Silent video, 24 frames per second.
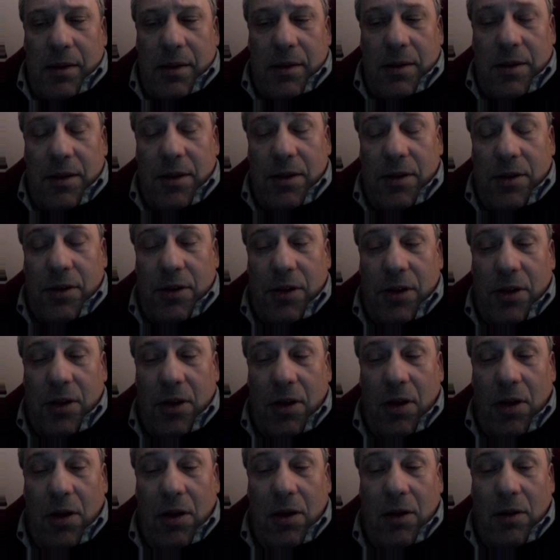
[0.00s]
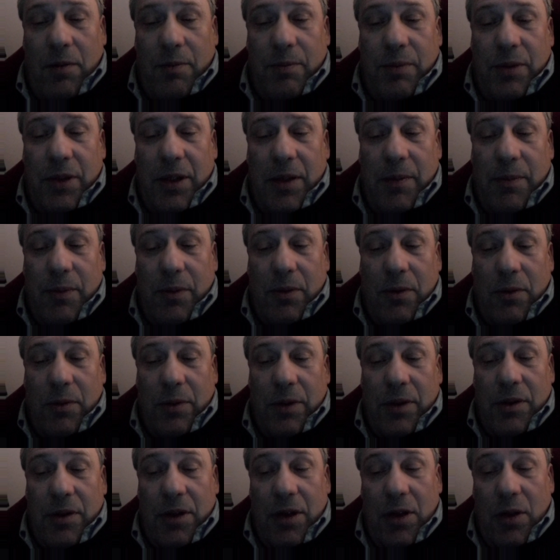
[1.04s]
Since in all people
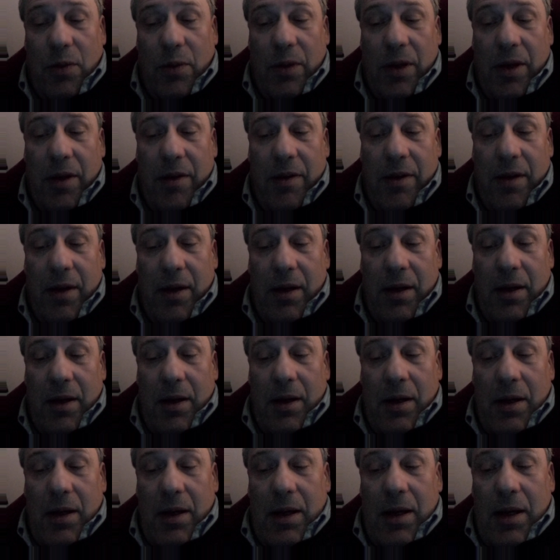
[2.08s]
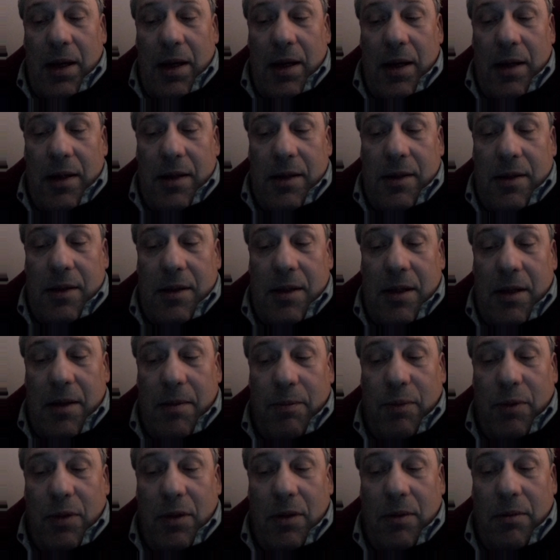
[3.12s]
we deal with a
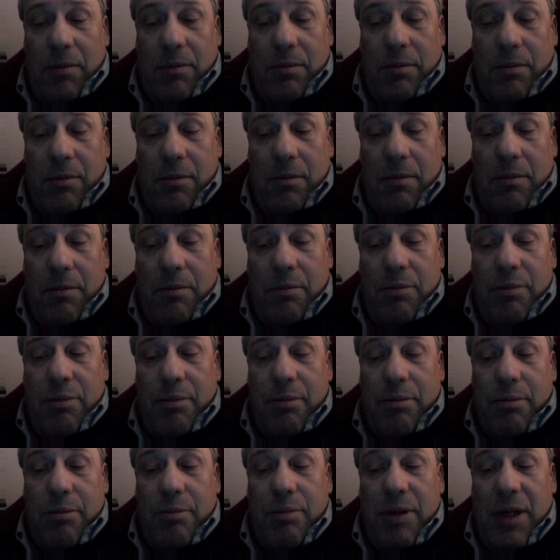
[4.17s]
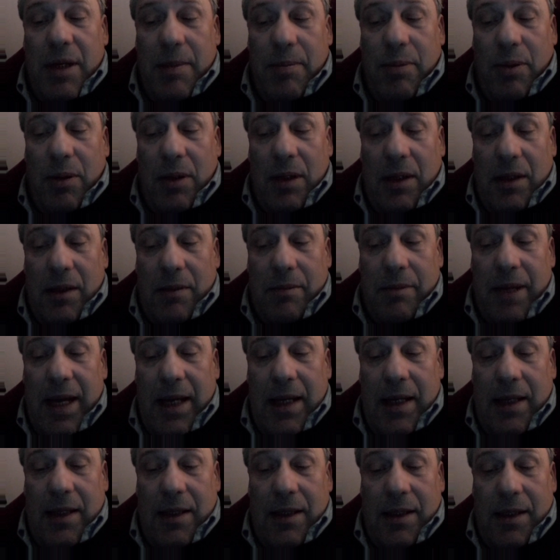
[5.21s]
simple bipolar
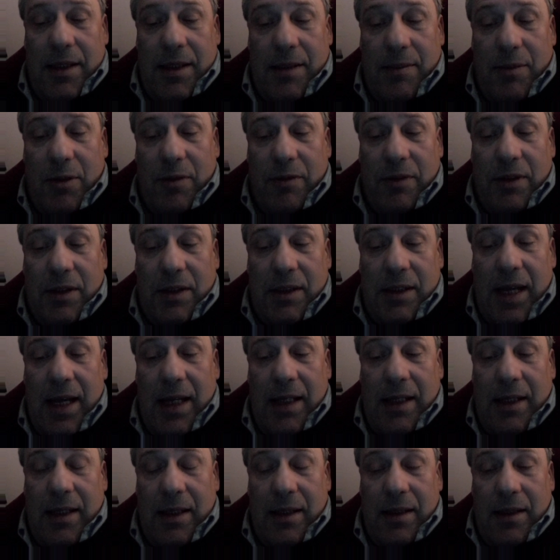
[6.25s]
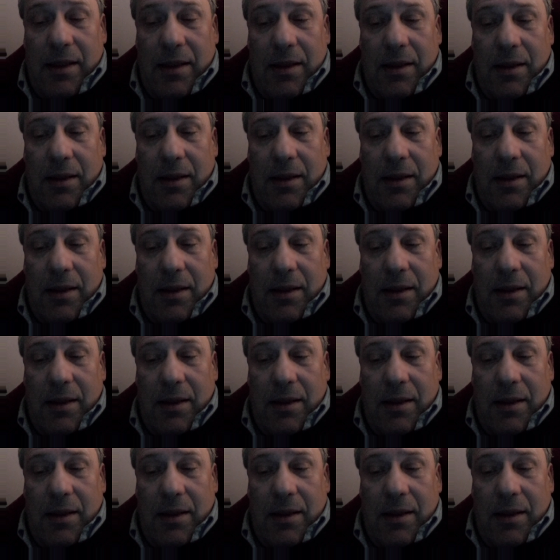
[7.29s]
mechanism of the psyche,